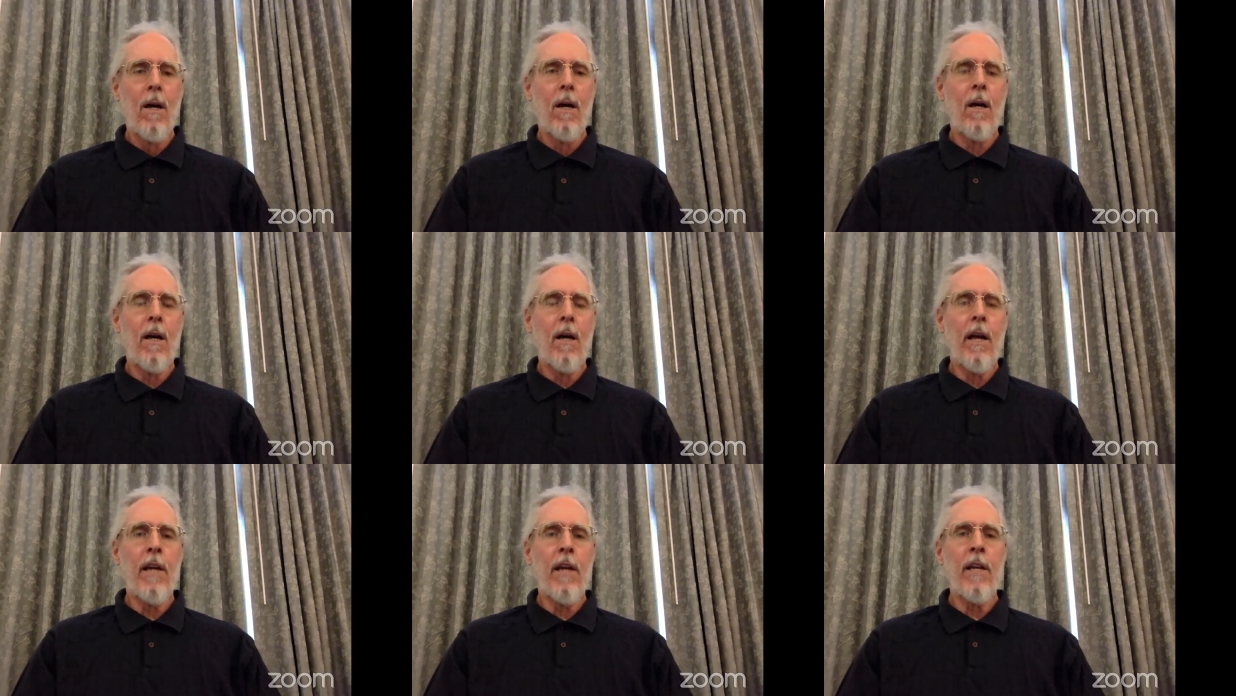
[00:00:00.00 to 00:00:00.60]

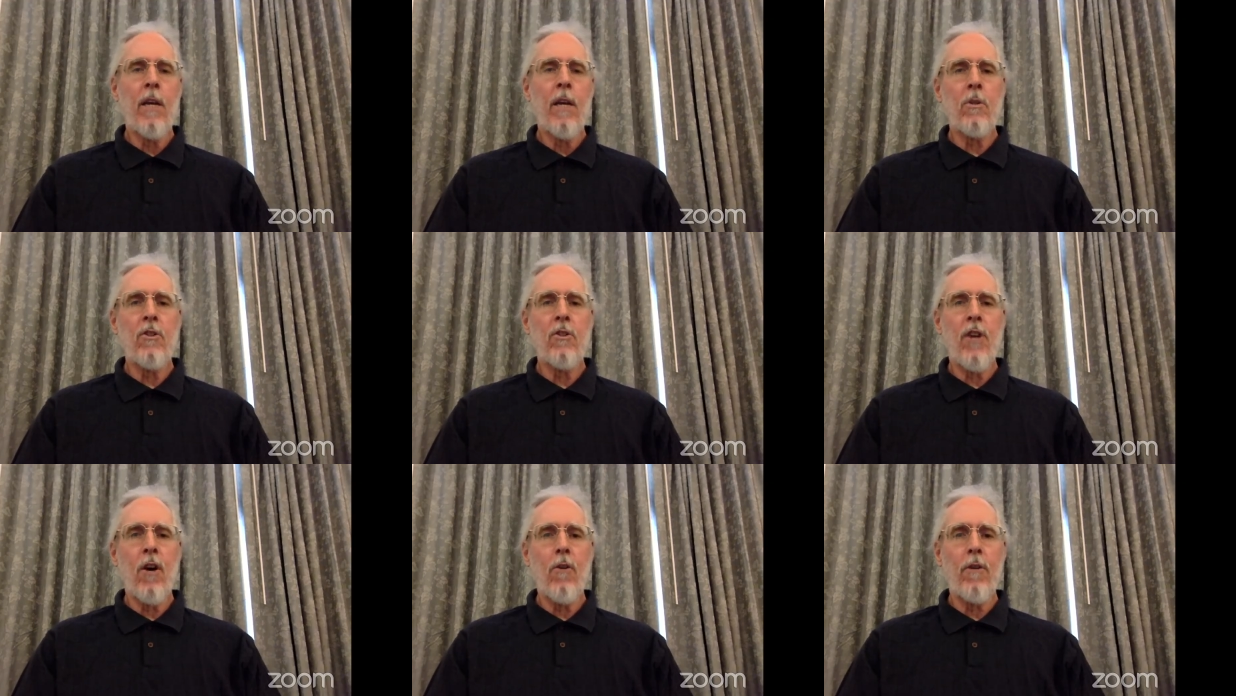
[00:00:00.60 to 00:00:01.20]
And he was
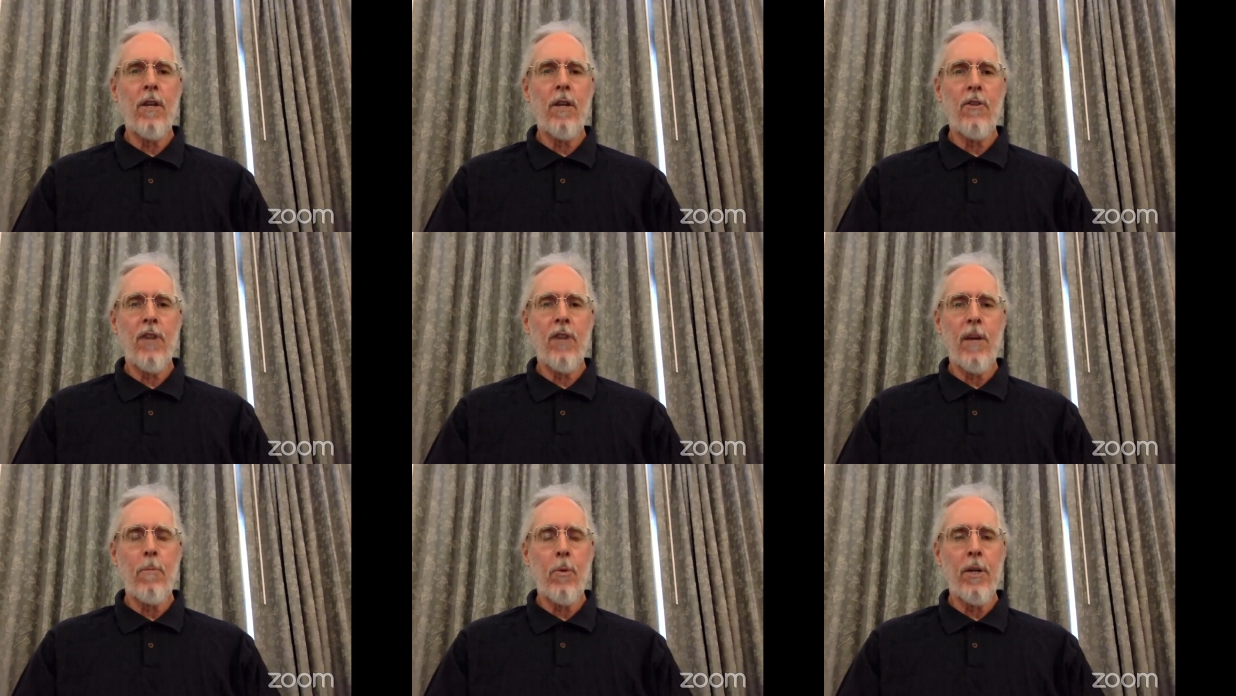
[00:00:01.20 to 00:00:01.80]
known as
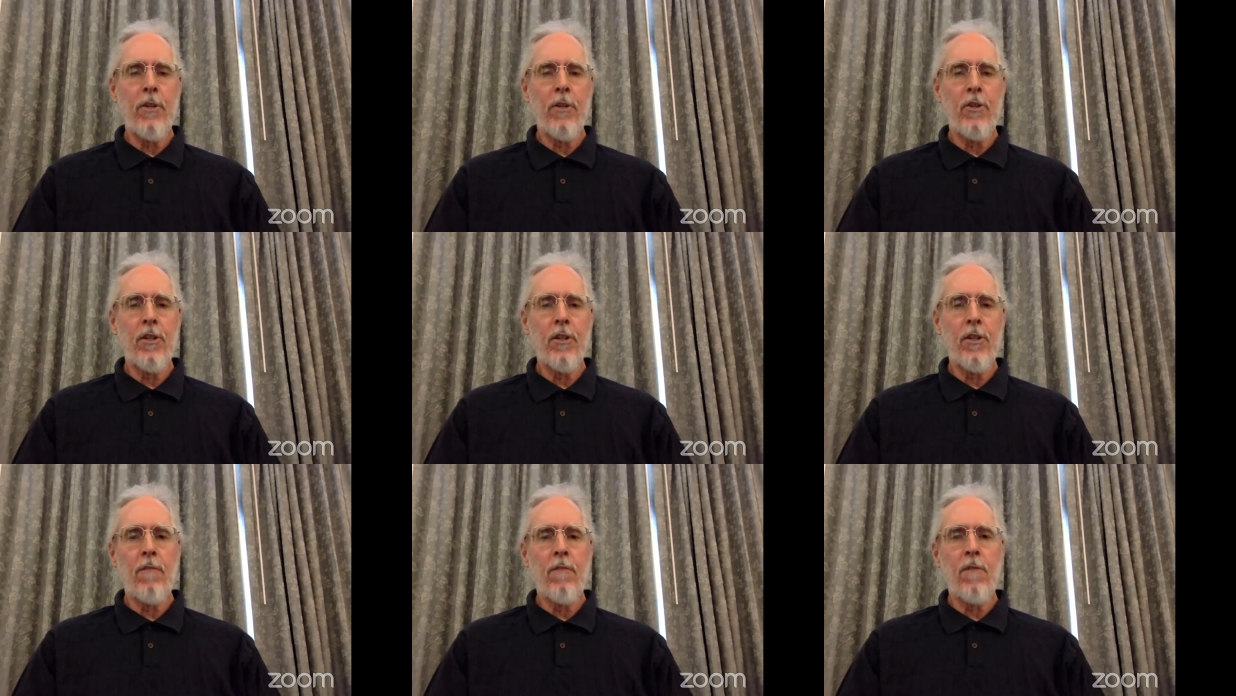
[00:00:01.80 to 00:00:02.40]
a
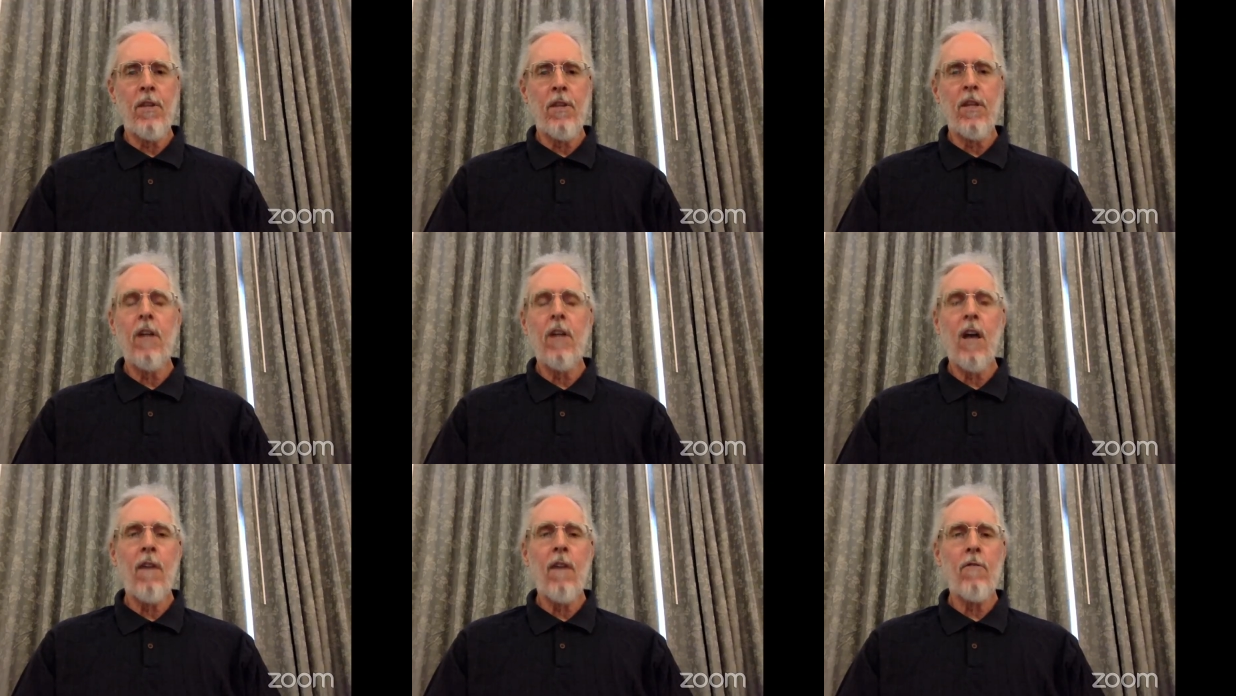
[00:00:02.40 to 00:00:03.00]
preacher of
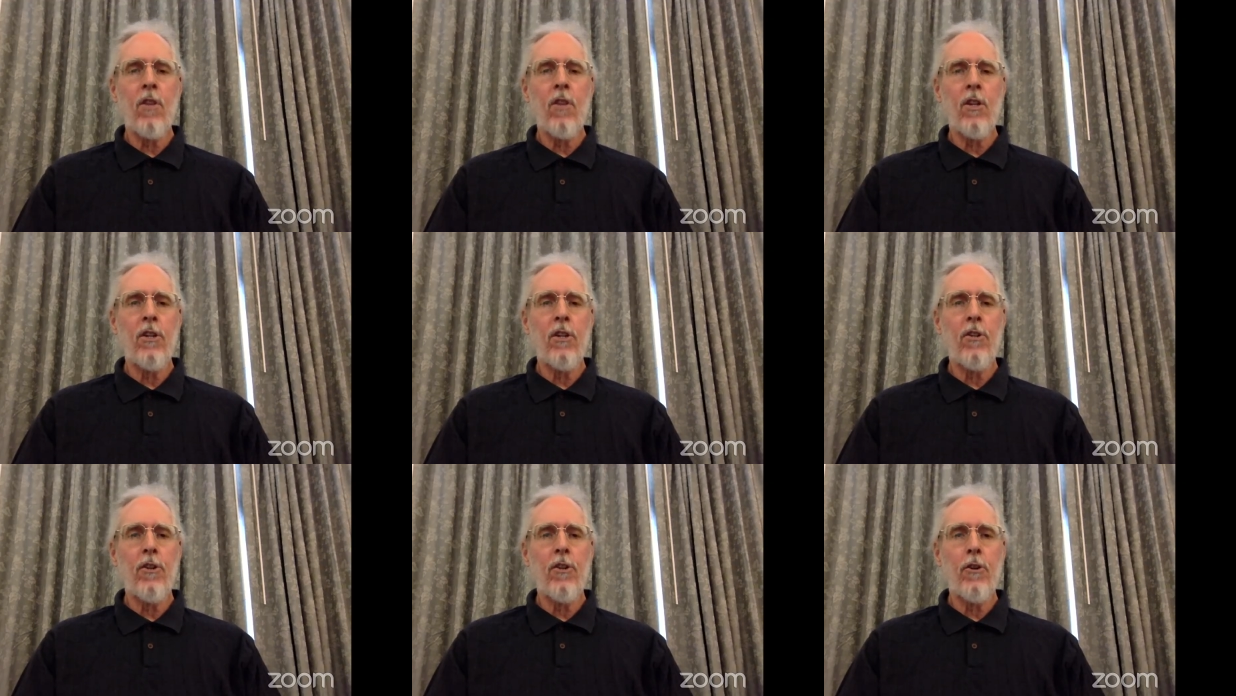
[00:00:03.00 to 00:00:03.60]
the
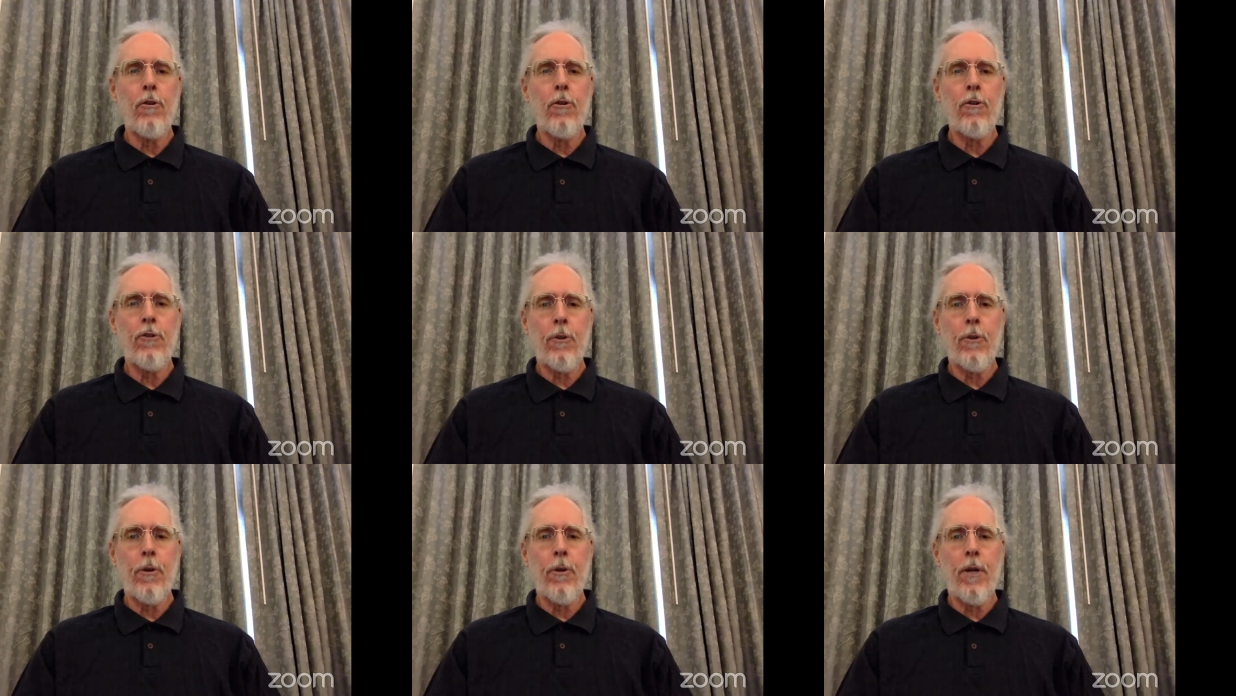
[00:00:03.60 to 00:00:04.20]
good news
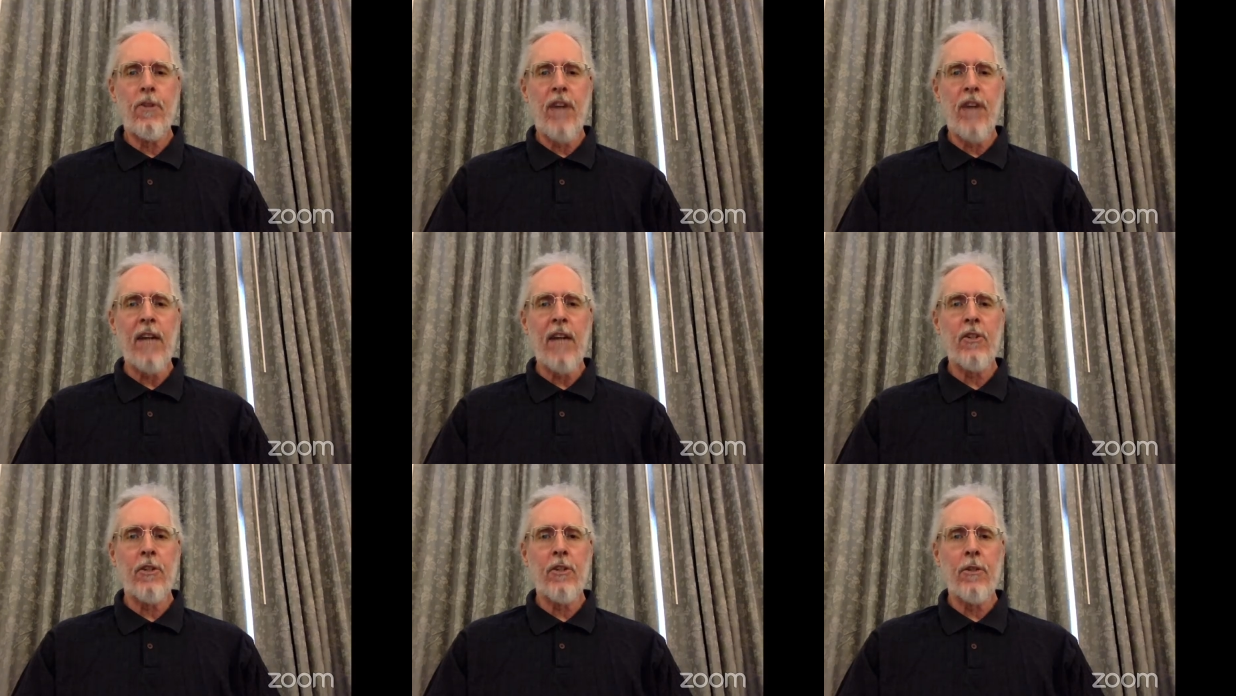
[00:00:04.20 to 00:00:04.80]
through his
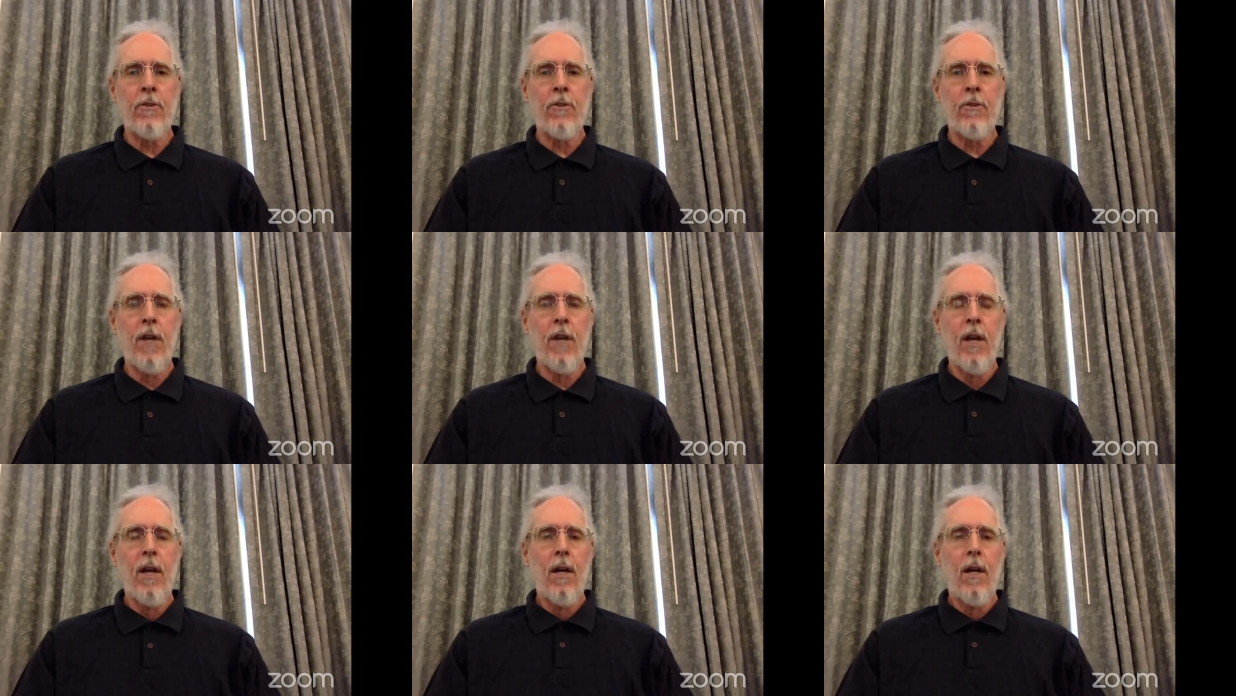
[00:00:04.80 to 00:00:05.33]
actions